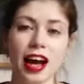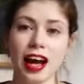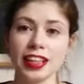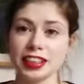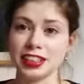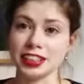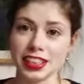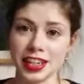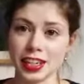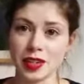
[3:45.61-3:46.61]
As you can
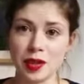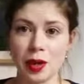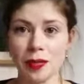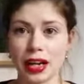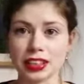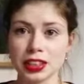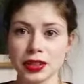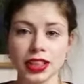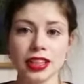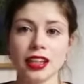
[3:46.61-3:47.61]
see, I keep going back
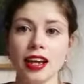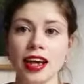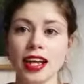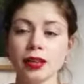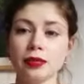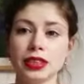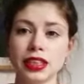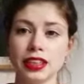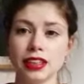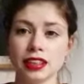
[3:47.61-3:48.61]
to it. It comes
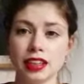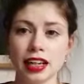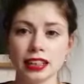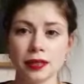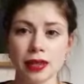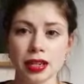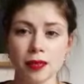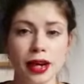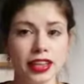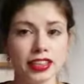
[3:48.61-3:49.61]
in glass and
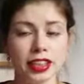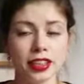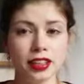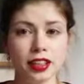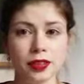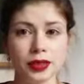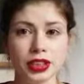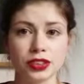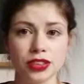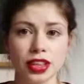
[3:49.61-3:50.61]
metal packaging,
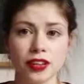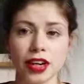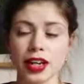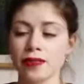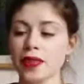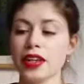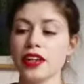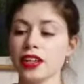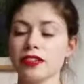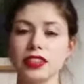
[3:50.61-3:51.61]
which is really great.
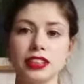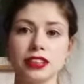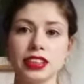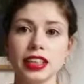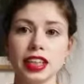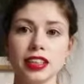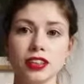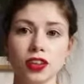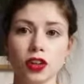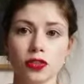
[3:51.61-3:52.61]
You can obviously
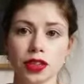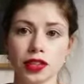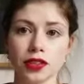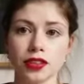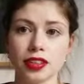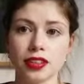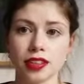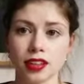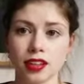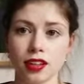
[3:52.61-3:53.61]
recycle or reuse these
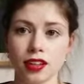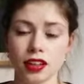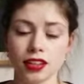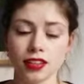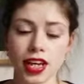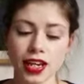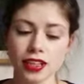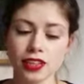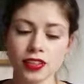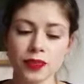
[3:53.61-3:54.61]
little
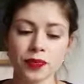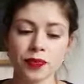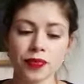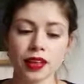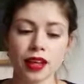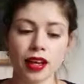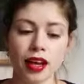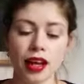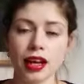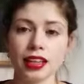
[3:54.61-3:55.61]
containers.
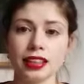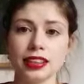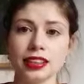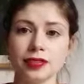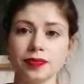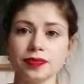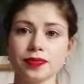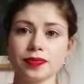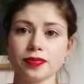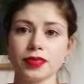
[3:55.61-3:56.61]
And
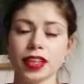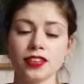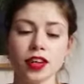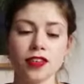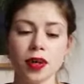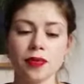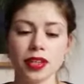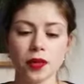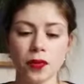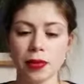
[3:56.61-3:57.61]
it sort of comes
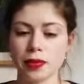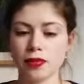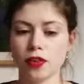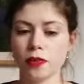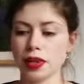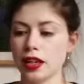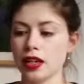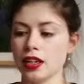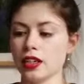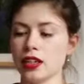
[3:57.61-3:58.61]
in a whipped
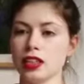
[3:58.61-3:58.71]
formula.